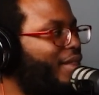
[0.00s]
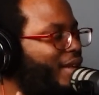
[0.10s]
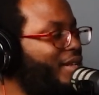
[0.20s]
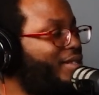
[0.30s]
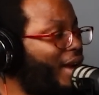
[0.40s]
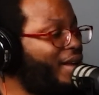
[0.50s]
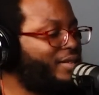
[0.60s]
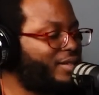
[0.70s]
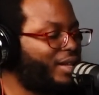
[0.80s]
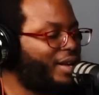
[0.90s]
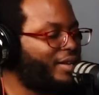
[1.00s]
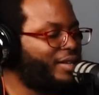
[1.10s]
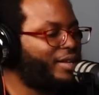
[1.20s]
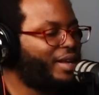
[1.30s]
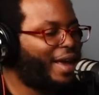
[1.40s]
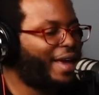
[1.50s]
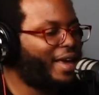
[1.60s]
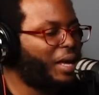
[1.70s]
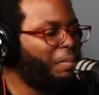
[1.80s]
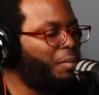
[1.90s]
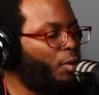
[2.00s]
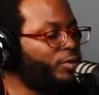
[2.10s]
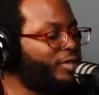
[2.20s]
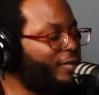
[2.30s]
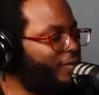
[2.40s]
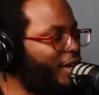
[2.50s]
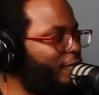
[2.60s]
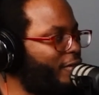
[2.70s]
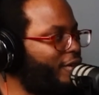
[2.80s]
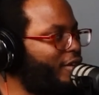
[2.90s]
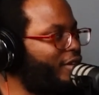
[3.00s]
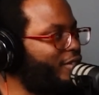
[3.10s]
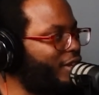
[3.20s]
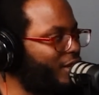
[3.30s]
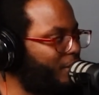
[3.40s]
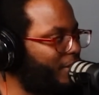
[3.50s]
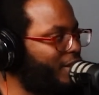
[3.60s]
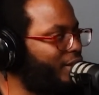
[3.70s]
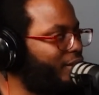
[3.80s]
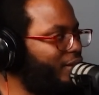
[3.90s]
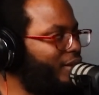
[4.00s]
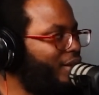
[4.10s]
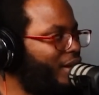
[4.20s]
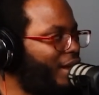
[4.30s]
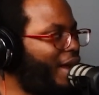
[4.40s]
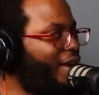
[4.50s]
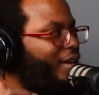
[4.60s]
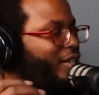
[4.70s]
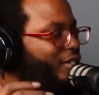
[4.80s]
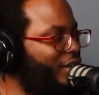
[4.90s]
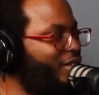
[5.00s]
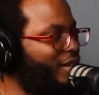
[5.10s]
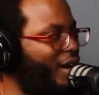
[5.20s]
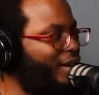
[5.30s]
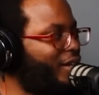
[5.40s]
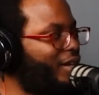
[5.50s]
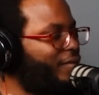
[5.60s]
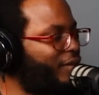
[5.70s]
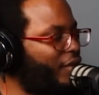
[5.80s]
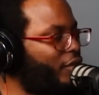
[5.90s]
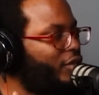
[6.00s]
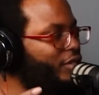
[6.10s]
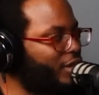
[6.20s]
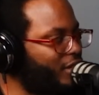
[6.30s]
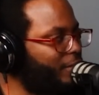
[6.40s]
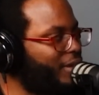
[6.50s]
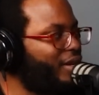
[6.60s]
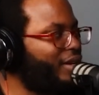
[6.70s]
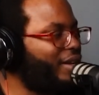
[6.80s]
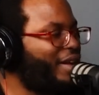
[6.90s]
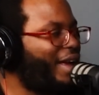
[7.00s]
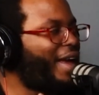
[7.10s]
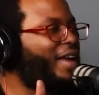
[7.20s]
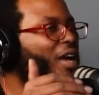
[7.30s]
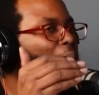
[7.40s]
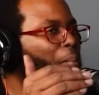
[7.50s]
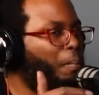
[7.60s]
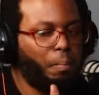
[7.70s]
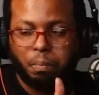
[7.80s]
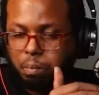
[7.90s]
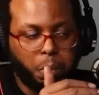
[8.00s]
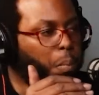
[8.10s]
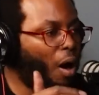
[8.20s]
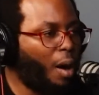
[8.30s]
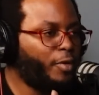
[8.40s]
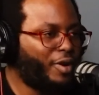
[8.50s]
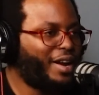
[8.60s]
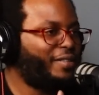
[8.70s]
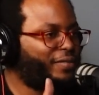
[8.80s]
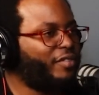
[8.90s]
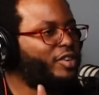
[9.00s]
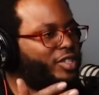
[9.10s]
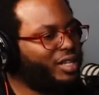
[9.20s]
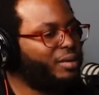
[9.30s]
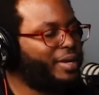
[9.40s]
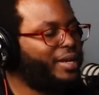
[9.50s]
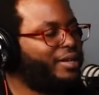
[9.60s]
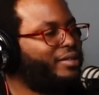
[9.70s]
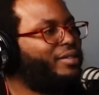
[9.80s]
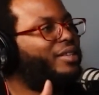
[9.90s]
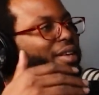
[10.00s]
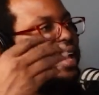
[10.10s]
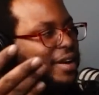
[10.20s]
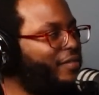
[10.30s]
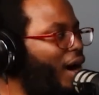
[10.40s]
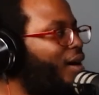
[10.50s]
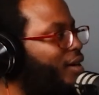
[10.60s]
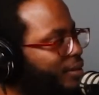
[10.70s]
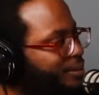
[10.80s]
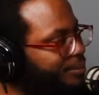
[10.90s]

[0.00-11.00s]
They taste like a mimosa flavored jelly bean, a gin and tonic flavored jelly bean, a pomegranate flavored jelly bean, and vodka,